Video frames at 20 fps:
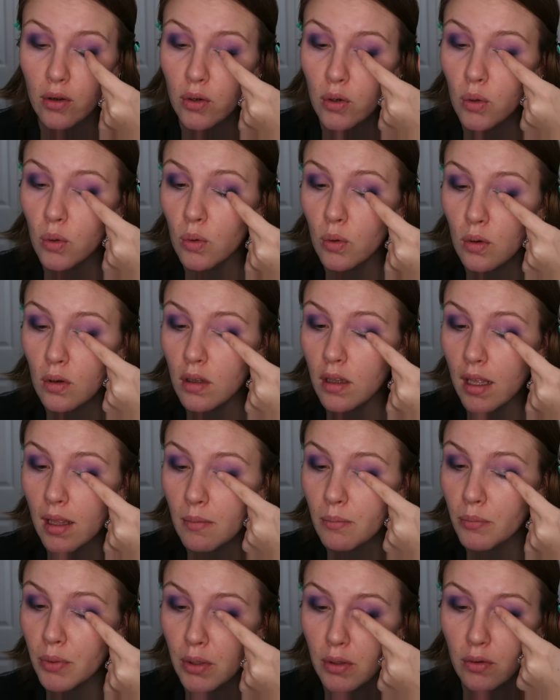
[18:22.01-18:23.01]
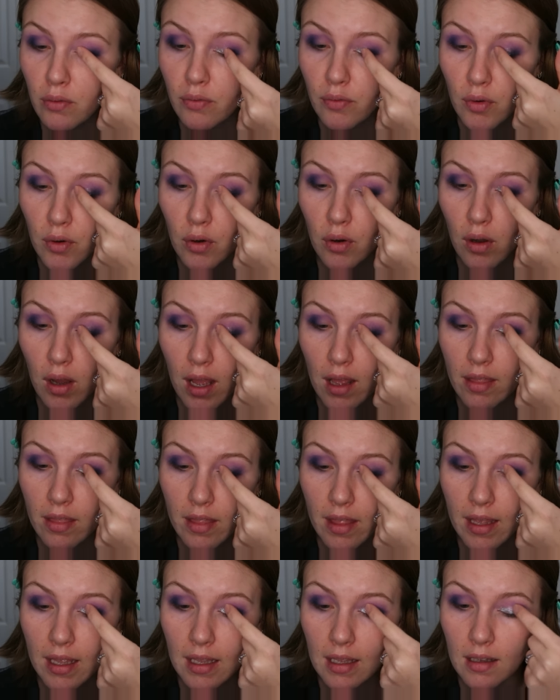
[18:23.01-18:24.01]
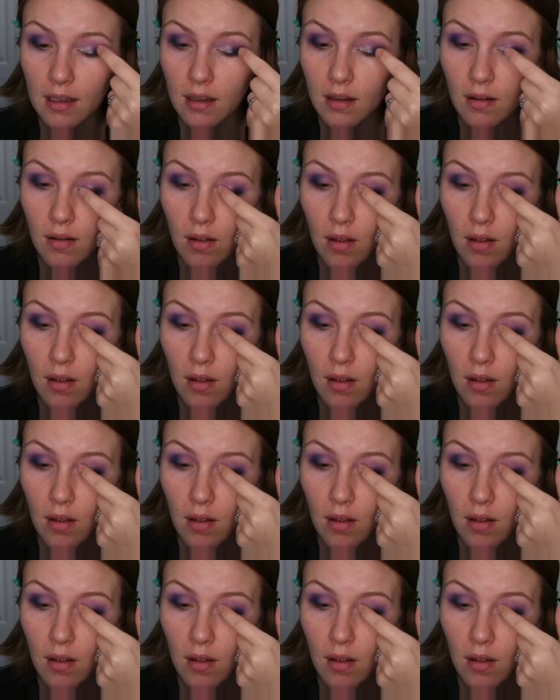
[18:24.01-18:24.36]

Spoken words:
cool and beautiful and like